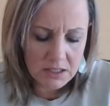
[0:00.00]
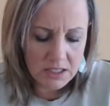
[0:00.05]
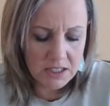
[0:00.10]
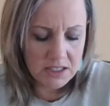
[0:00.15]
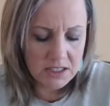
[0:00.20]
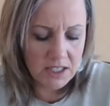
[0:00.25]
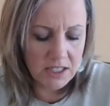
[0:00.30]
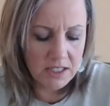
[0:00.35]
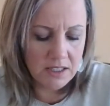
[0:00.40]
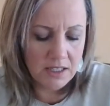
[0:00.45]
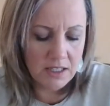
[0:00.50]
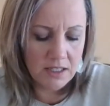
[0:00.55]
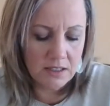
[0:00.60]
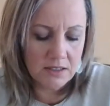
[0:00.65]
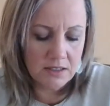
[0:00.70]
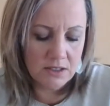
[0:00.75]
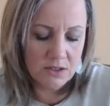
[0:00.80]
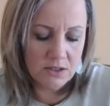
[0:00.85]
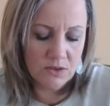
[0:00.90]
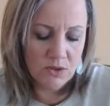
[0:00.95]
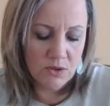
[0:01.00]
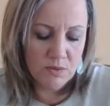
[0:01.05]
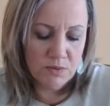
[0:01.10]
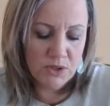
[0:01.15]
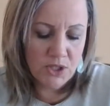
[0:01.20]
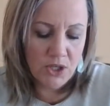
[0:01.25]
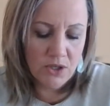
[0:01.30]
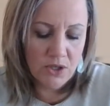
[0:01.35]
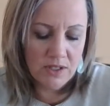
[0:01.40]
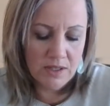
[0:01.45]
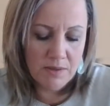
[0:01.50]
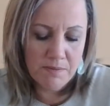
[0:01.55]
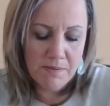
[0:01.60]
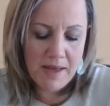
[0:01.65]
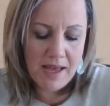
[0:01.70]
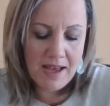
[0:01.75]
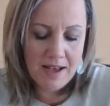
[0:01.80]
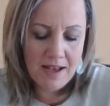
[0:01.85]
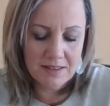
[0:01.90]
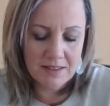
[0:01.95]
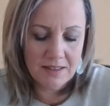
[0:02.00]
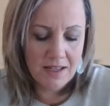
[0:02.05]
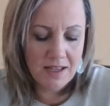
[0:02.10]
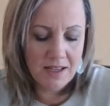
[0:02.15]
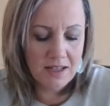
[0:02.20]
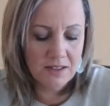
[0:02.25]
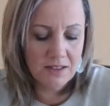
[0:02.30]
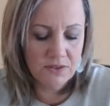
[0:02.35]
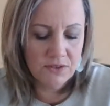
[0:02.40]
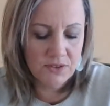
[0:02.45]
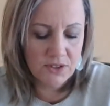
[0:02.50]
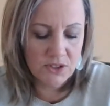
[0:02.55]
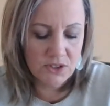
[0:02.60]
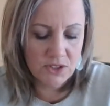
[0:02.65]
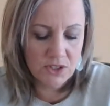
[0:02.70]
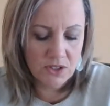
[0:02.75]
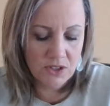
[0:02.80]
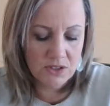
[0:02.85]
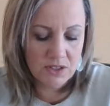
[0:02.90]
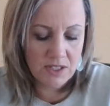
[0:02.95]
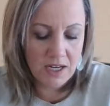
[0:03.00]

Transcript: TJ yelled as the group turned en masse and headed for the church.